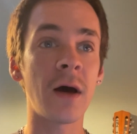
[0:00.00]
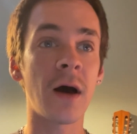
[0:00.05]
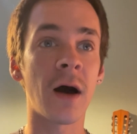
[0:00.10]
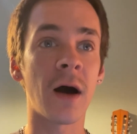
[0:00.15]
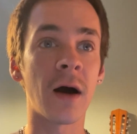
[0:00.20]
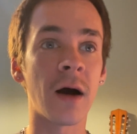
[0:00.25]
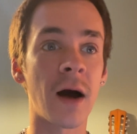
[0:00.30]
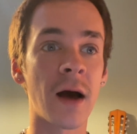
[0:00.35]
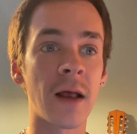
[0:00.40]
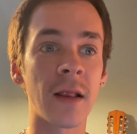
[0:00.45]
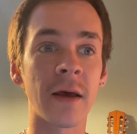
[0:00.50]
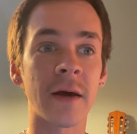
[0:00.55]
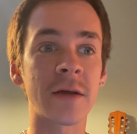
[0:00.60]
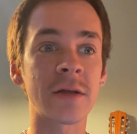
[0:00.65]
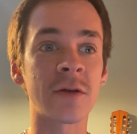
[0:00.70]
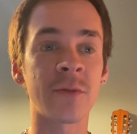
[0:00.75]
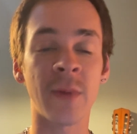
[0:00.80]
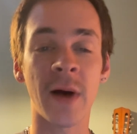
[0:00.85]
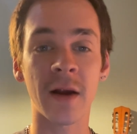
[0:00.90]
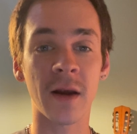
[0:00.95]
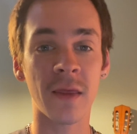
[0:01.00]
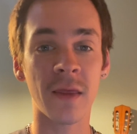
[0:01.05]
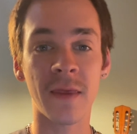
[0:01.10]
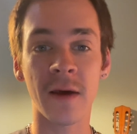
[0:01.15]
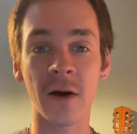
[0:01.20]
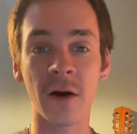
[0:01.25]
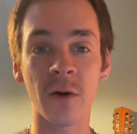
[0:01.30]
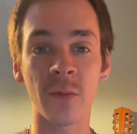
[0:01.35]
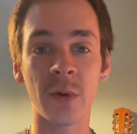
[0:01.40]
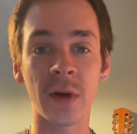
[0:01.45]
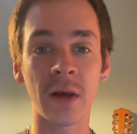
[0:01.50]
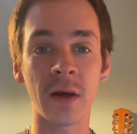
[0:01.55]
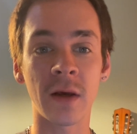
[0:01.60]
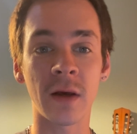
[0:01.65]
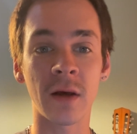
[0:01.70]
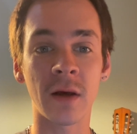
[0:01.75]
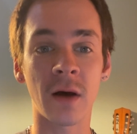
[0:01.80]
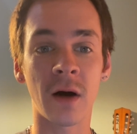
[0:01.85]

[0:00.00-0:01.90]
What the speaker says: I like somatic therapy.